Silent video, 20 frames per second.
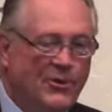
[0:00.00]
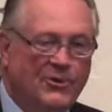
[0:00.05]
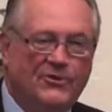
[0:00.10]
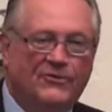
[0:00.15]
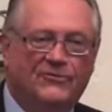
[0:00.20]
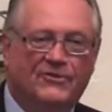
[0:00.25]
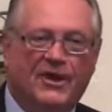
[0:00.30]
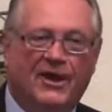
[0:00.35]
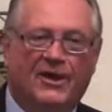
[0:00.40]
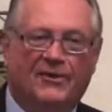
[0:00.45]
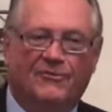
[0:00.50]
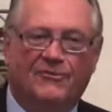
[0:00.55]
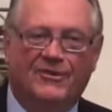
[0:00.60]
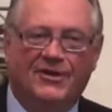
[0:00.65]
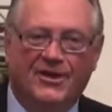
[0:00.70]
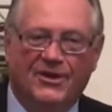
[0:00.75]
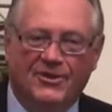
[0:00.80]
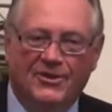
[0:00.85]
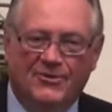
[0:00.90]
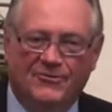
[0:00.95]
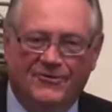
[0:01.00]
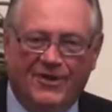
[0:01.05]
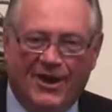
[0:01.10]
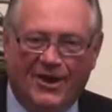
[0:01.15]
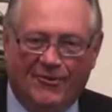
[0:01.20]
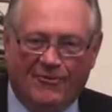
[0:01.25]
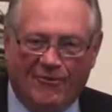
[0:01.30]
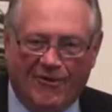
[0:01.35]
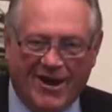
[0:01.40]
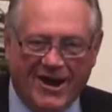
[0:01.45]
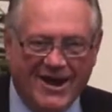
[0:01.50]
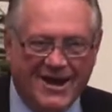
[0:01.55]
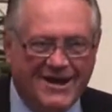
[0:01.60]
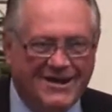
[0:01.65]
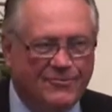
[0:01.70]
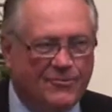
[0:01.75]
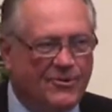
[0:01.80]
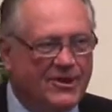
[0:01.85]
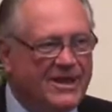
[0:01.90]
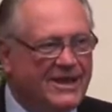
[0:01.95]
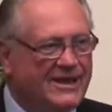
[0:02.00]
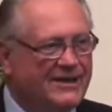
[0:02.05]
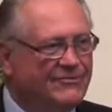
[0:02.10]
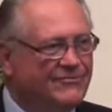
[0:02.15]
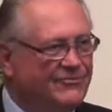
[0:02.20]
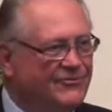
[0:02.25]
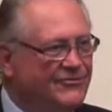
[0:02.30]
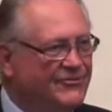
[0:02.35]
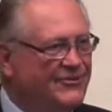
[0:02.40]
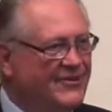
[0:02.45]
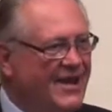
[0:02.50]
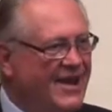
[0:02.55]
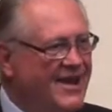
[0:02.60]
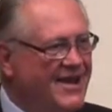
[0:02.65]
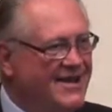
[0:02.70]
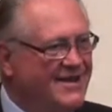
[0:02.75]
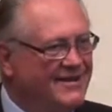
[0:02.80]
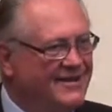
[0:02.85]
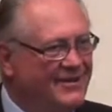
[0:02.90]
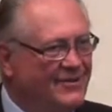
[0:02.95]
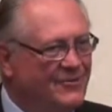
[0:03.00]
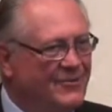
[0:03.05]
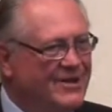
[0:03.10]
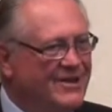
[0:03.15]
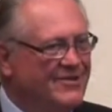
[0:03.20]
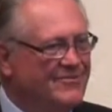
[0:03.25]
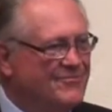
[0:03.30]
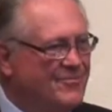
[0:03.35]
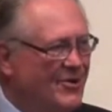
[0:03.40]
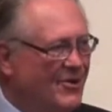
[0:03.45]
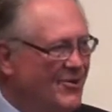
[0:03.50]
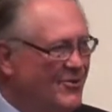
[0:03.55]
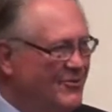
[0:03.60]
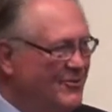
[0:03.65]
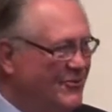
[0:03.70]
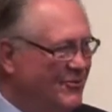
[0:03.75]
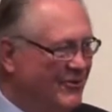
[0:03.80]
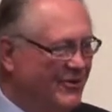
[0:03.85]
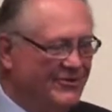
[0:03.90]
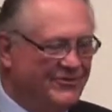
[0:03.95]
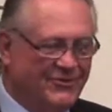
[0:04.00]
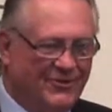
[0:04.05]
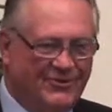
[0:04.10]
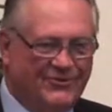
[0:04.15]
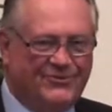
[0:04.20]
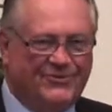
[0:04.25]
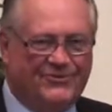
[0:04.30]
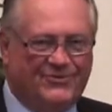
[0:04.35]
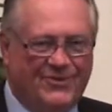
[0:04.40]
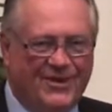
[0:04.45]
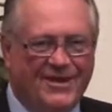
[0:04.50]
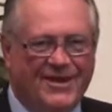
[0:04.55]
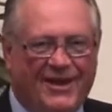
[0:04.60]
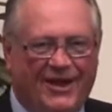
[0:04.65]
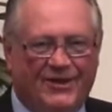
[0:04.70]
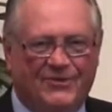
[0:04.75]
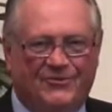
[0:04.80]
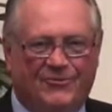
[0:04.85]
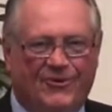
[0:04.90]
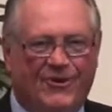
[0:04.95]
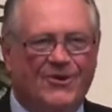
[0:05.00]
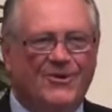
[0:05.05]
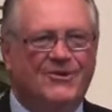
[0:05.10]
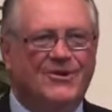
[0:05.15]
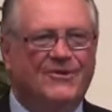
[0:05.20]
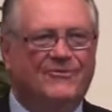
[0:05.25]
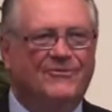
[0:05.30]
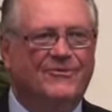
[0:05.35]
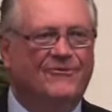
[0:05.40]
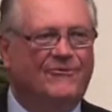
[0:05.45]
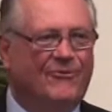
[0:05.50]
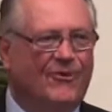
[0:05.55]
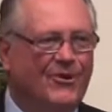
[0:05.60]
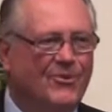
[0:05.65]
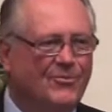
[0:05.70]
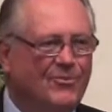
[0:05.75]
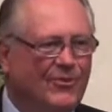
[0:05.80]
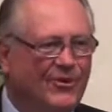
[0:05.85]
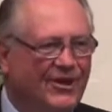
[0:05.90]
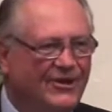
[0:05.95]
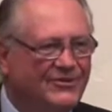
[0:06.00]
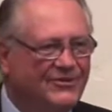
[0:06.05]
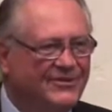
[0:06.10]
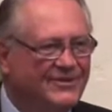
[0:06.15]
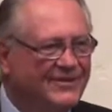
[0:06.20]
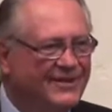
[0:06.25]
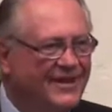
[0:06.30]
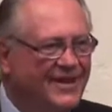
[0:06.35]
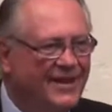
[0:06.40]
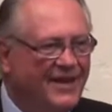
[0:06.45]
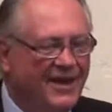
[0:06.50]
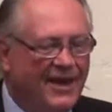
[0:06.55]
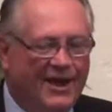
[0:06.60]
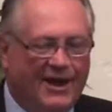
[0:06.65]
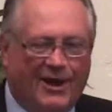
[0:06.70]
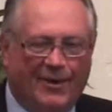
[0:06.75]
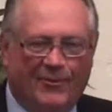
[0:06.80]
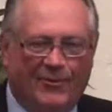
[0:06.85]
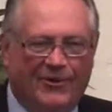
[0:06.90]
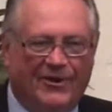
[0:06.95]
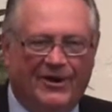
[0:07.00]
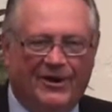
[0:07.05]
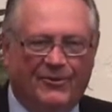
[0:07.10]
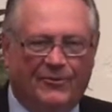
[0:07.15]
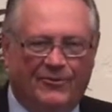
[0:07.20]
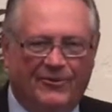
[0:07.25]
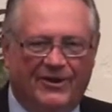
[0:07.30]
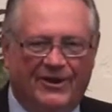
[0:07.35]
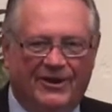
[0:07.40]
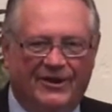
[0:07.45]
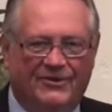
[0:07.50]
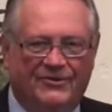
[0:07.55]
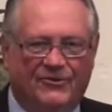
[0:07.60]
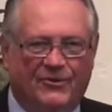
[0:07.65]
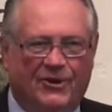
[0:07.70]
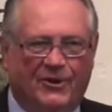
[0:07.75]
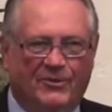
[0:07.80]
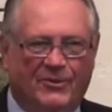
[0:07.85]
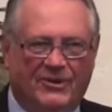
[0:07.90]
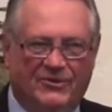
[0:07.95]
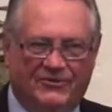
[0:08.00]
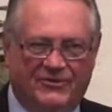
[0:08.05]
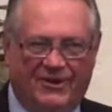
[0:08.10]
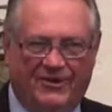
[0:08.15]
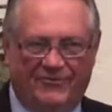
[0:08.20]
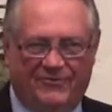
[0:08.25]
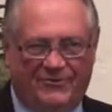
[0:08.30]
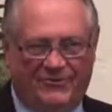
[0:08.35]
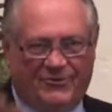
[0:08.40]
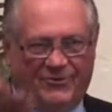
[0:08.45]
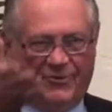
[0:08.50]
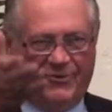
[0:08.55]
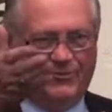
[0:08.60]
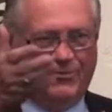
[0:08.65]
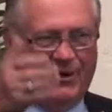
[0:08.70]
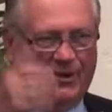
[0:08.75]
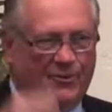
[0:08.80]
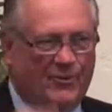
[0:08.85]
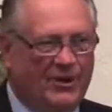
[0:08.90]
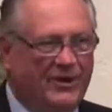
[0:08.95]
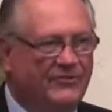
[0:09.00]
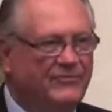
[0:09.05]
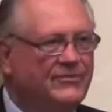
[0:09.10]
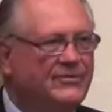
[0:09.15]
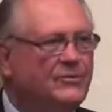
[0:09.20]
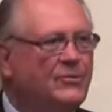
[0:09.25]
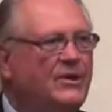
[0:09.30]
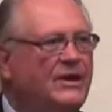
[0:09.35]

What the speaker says: You've got rain, we have sand, and we have palm trees. So it's very different, very pleasant, and I'm really, really enjoying myself, and so is my wife.